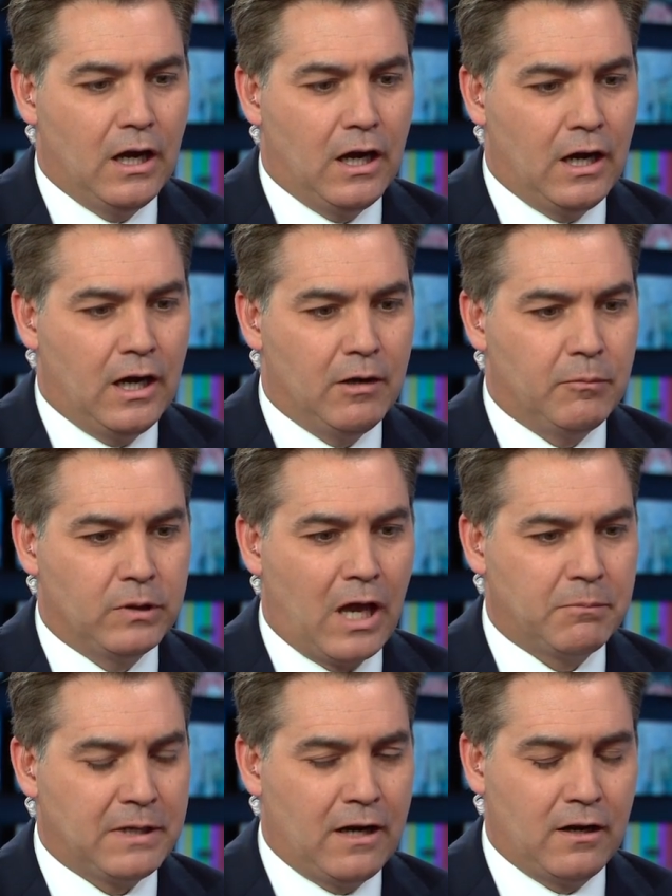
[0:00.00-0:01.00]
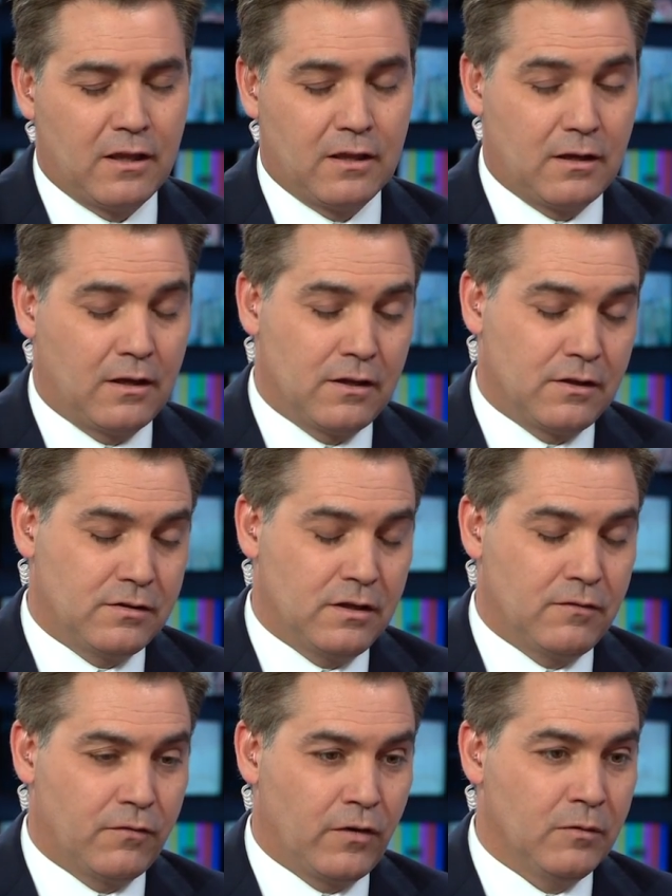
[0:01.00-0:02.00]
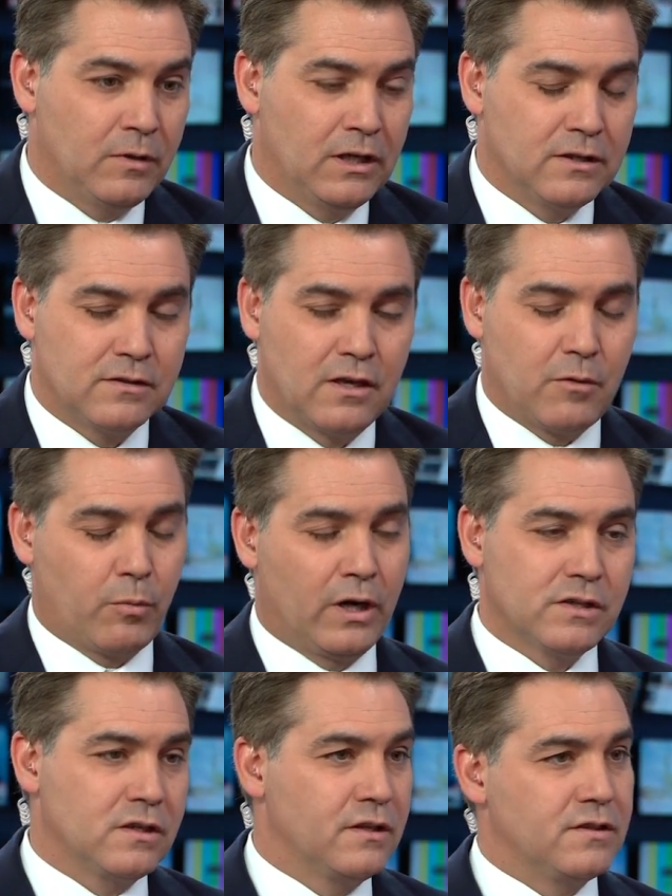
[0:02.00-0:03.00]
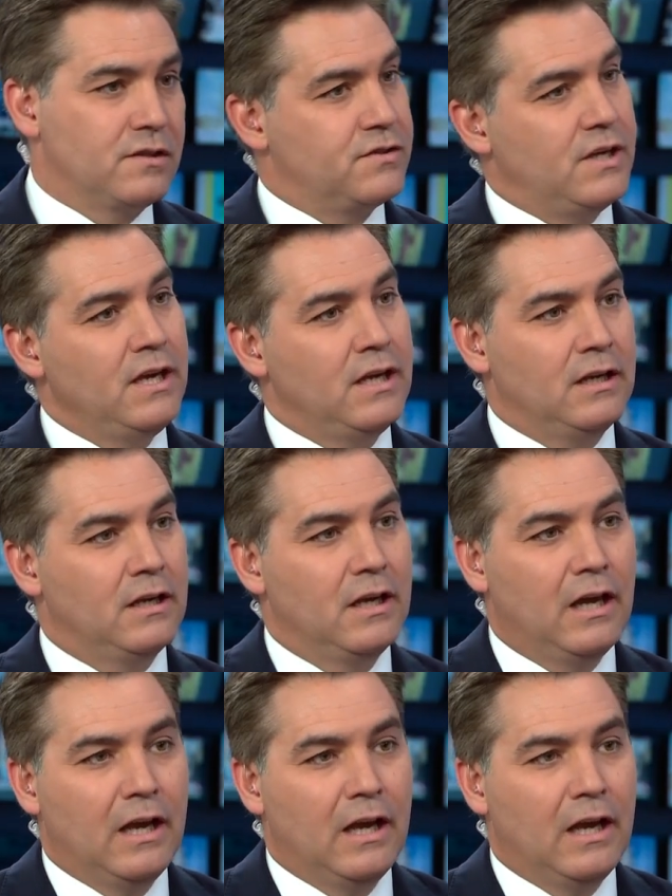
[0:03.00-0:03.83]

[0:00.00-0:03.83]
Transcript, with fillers: uh, plopped down in the, in the, seat in front of me and said, "The president's insane."